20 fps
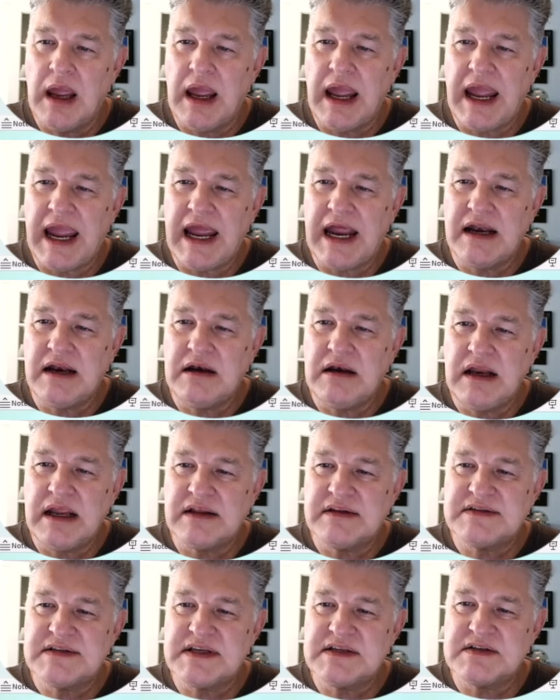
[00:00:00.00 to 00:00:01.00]
and
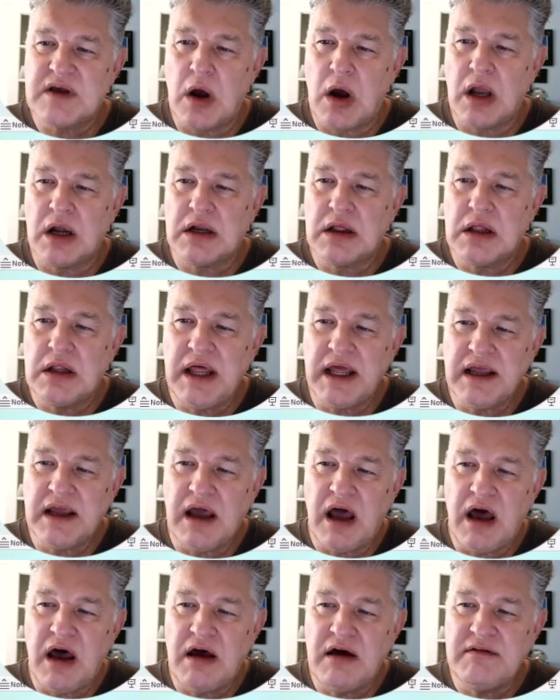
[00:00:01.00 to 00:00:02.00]
it says on click
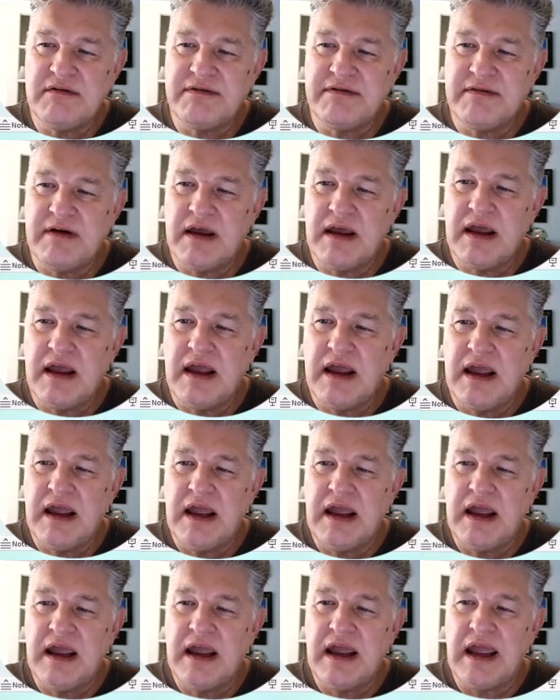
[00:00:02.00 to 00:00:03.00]
of,
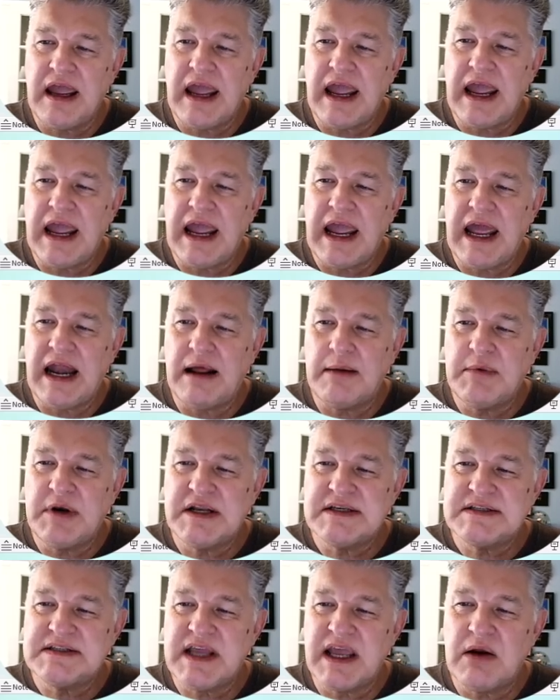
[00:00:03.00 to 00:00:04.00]
and I'm going
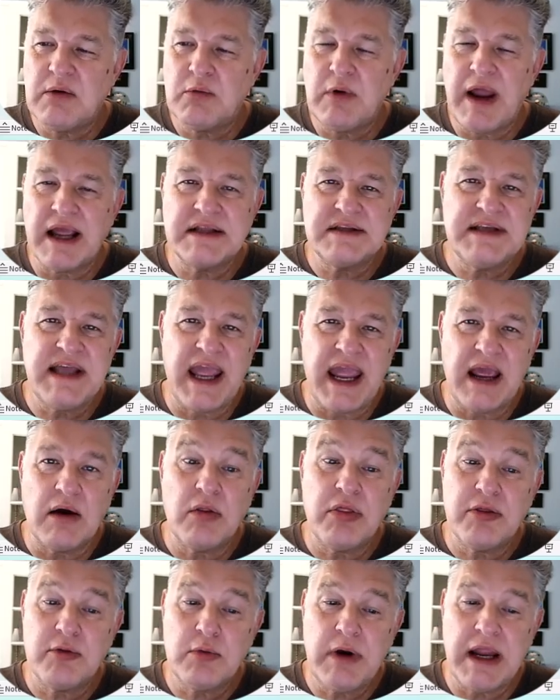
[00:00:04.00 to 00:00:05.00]
to say rectangle
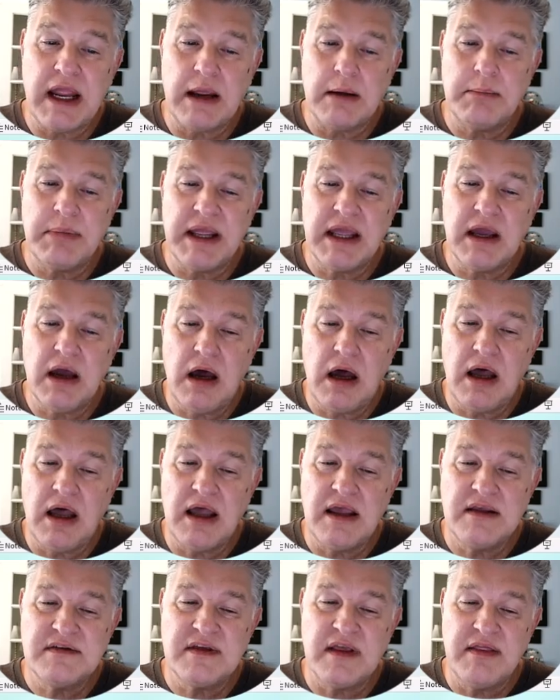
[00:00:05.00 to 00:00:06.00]
3,
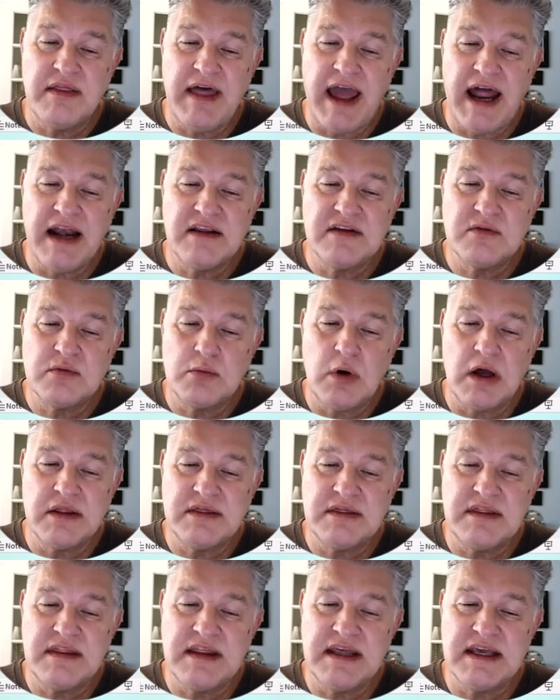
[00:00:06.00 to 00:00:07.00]
because that is
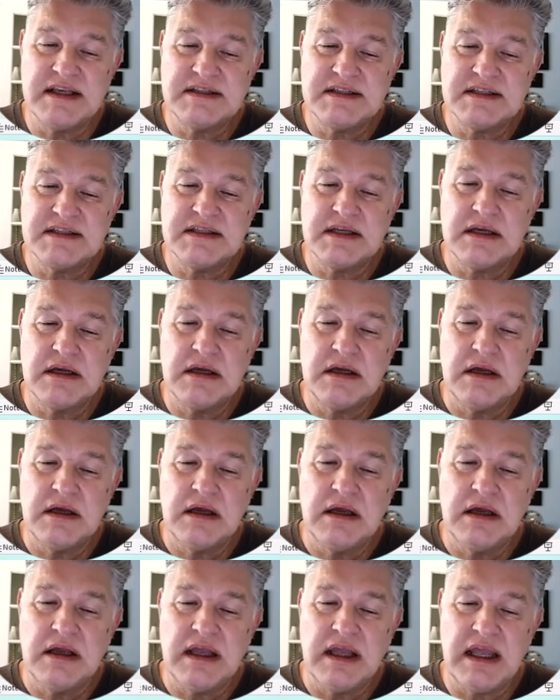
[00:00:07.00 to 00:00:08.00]
what this
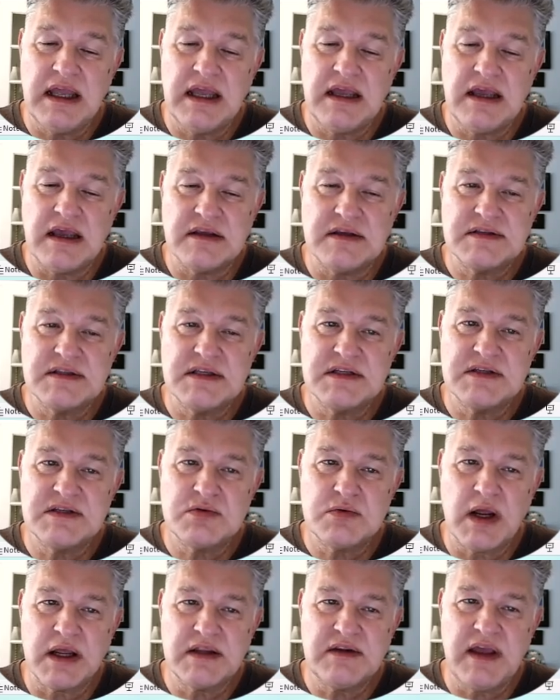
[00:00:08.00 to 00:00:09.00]
is. This
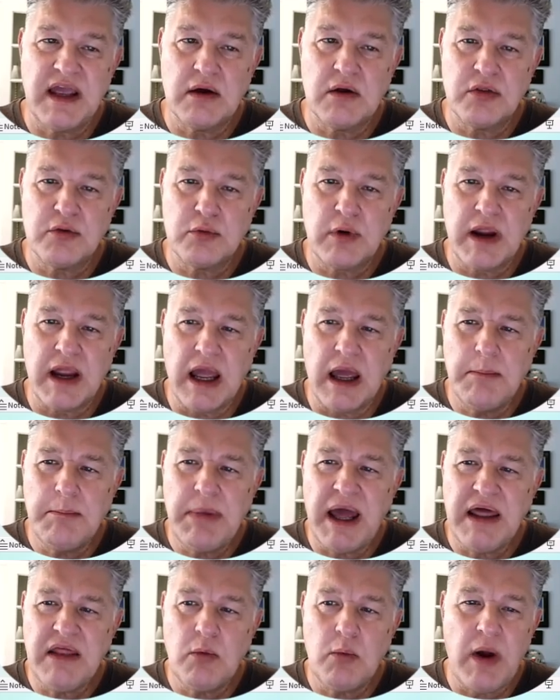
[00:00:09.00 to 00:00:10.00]
is rectangle 3. And
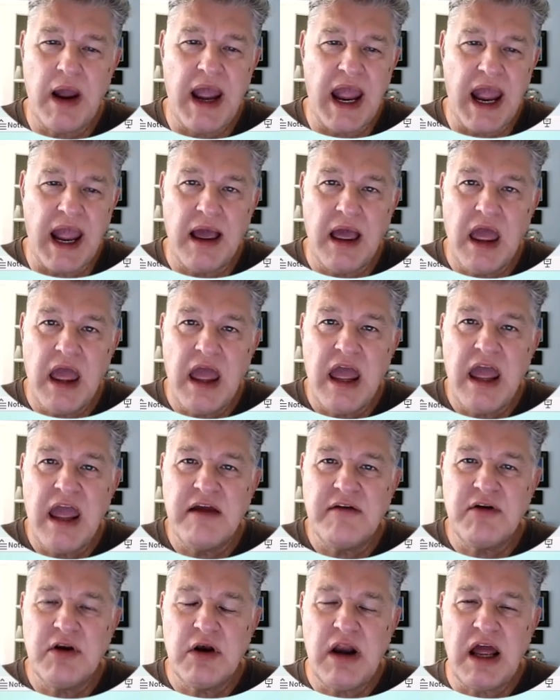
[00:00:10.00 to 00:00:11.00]
by the way,
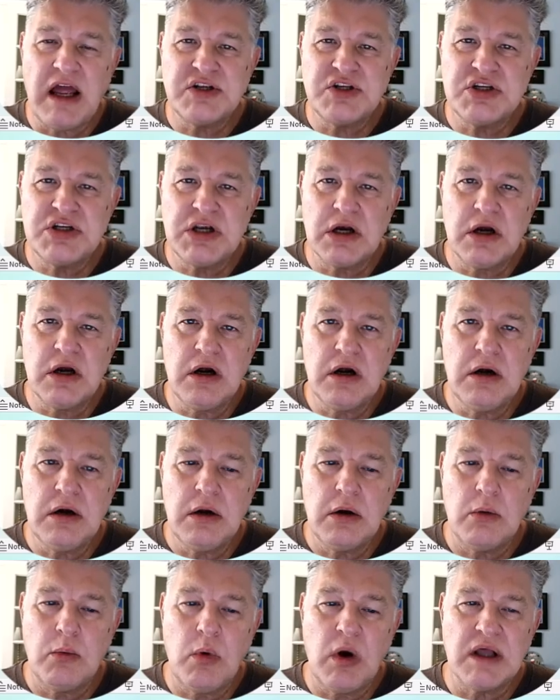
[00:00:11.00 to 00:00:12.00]
if you're not
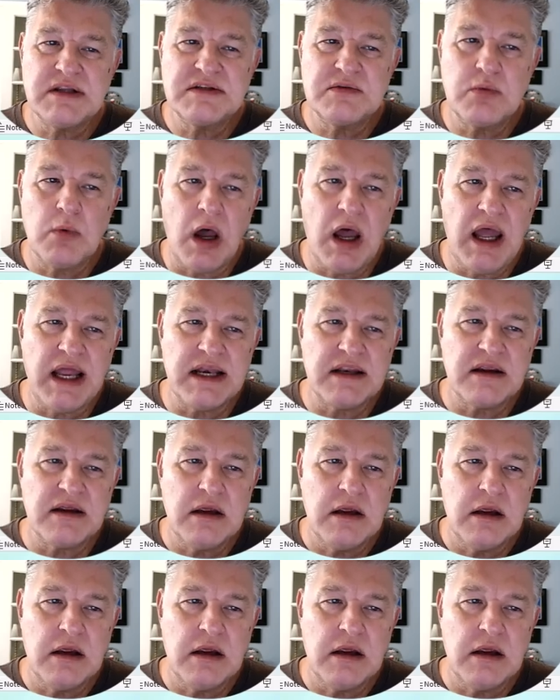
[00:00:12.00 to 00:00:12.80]
sure what's what,